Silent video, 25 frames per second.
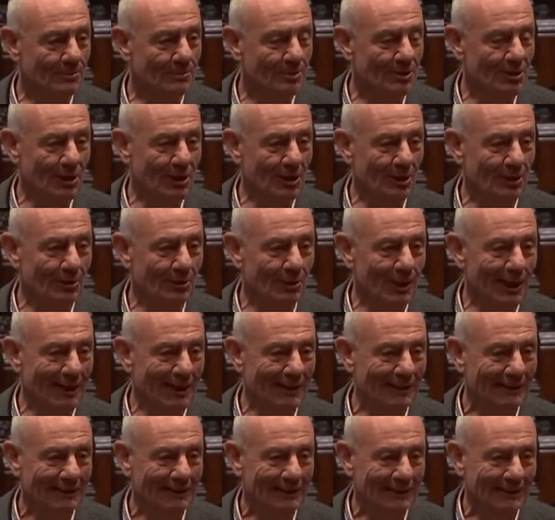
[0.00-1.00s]
So
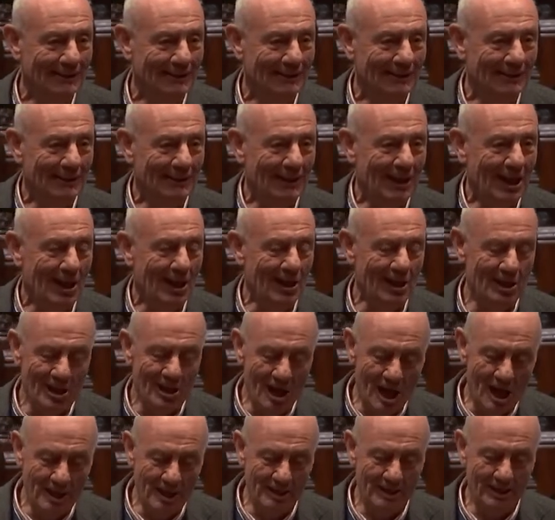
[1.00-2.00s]
on a
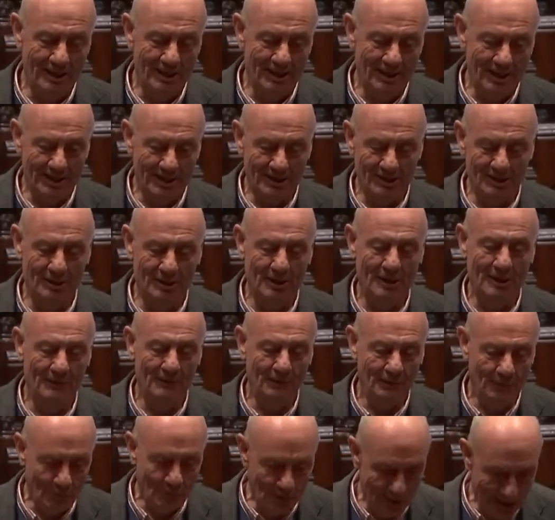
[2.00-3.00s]
night that's
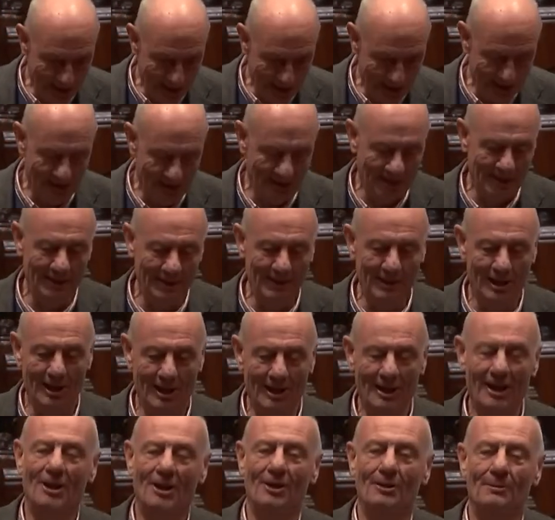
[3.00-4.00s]
freezing, I
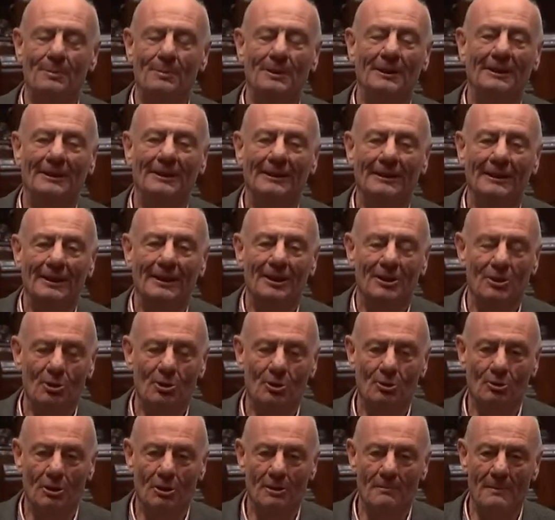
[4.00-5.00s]
hope you'll
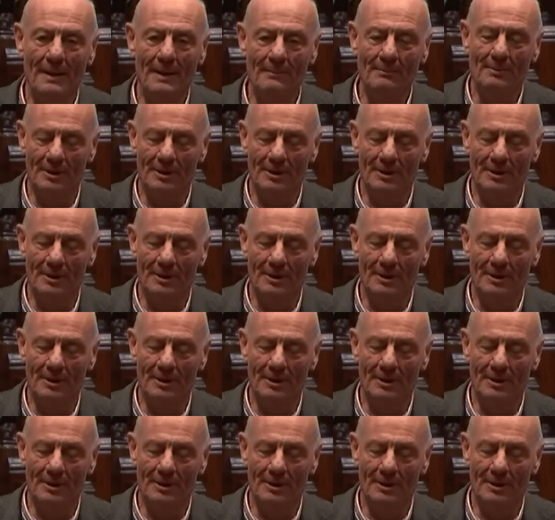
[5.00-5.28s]
remember